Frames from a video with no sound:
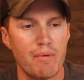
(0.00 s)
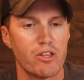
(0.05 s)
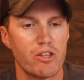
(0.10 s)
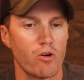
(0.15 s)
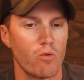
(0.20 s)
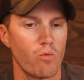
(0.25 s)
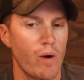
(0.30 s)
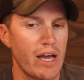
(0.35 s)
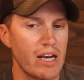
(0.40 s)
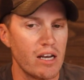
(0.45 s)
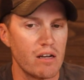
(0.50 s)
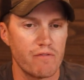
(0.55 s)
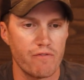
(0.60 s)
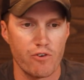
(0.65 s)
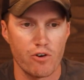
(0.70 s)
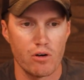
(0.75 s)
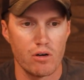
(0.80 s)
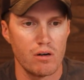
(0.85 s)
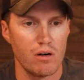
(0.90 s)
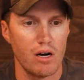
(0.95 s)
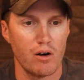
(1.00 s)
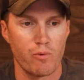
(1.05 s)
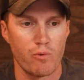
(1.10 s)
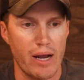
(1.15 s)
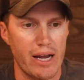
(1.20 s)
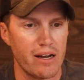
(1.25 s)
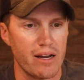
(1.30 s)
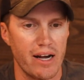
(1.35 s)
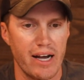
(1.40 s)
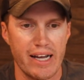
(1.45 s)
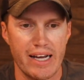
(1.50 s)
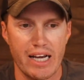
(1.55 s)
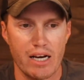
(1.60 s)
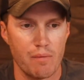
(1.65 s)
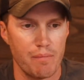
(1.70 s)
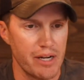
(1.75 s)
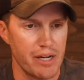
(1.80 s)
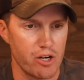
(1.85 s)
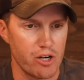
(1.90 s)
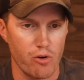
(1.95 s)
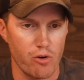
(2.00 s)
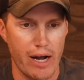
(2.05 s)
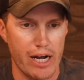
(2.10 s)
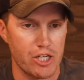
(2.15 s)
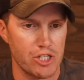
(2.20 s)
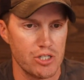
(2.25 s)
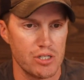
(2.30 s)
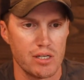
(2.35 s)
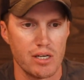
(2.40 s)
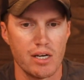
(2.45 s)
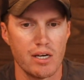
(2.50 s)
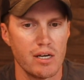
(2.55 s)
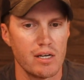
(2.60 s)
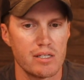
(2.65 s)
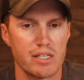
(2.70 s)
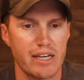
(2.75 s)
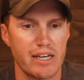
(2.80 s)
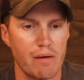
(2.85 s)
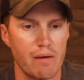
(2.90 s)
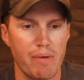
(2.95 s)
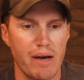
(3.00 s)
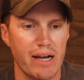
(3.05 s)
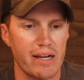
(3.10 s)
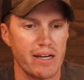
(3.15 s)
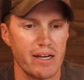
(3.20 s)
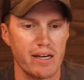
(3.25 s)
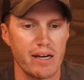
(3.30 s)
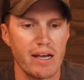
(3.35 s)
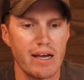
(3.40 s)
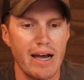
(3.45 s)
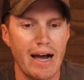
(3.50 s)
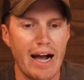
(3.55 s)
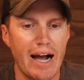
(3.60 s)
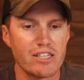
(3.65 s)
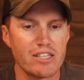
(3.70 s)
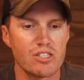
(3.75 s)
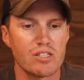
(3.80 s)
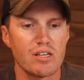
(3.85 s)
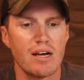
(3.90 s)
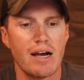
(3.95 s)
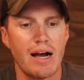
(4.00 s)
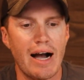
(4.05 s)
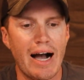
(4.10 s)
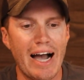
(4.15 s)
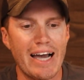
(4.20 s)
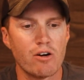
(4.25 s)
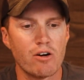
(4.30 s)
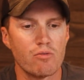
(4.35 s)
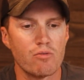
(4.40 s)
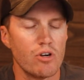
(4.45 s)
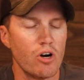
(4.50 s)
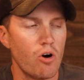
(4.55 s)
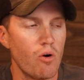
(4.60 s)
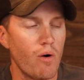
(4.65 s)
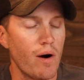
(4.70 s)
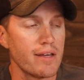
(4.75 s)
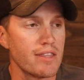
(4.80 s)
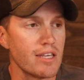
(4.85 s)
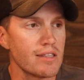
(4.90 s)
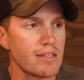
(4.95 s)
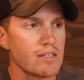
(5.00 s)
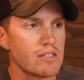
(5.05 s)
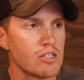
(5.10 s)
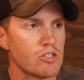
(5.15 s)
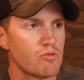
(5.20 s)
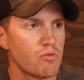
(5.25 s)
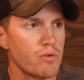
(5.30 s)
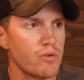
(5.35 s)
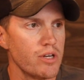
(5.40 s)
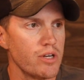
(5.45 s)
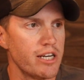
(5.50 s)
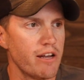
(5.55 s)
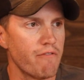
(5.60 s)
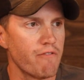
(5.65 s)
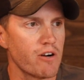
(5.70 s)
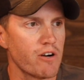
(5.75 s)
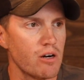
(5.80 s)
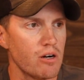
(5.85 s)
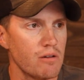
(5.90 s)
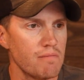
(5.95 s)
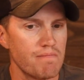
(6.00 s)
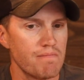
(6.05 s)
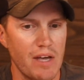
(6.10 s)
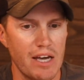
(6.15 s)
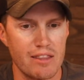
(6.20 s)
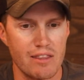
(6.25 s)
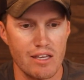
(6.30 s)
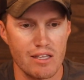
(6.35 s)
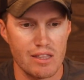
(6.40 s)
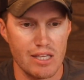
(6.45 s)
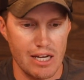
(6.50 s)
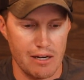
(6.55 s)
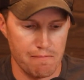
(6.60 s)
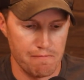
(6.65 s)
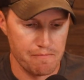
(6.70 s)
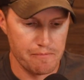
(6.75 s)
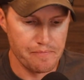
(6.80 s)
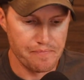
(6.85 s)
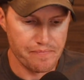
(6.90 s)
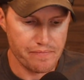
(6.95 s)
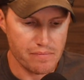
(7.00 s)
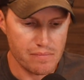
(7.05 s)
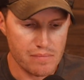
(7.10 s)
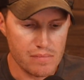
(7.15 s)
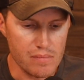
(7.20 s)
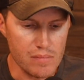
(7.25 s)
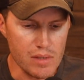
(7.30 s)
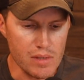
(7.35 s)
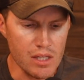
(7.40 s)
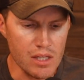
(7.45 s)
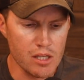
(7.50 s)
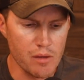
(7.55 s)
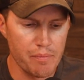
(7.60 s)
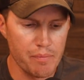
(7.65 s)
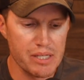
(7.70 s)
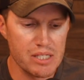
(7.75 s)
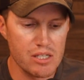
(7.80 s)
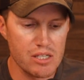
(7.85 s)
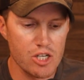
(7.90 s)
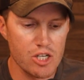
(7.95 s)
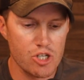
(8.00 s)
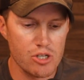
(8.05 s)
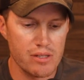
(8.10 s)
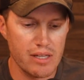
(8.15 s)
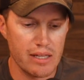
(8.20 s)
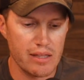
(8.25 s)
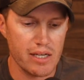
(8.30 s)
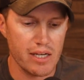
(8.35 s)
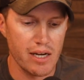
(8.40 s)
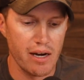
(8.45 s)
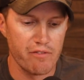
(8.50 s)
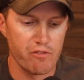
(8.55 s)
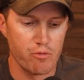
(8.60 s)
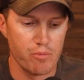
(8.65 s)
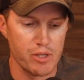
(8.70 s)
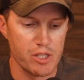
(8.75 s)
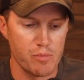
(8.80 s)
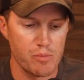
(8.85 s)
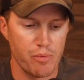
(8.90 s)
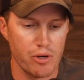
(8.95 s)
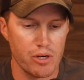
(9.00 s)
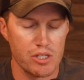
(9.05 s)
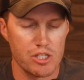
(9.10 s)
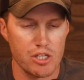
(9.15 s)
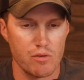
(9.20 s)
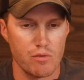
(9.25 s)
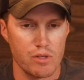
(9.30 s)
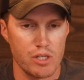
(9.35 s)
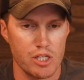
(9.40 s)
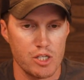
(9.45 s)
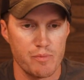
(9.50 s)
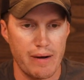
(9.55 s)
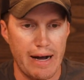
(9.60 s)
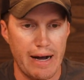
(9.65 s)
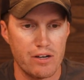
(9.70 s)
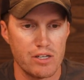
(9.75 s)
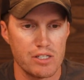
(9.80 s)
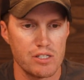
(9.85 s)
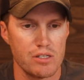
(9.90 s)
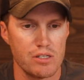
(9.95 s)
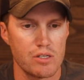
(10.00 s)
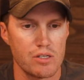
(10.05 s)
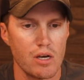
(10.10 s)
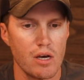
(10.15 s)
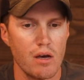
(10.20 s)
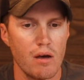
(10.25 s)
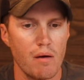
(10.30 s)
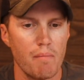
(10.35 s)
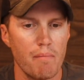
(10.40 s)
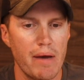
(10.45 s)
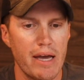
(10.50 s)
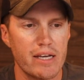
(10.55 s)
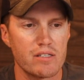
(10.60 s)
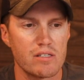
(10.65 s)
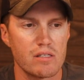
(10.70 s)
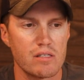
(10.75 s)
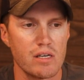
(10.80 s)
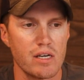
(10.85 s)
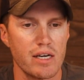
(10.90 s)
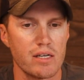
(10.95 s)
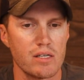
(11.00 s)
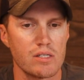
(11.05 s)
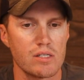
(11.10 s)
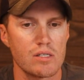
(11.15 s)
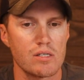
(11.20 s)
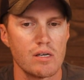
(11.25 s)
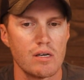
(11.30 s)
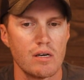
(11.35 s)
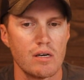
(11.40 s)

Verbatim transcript: they're waiting for a, a rate hike and a big correction to get back in. I just I don't know. I think this is really difficult. I think that the position that the government's put us in with these policies makes things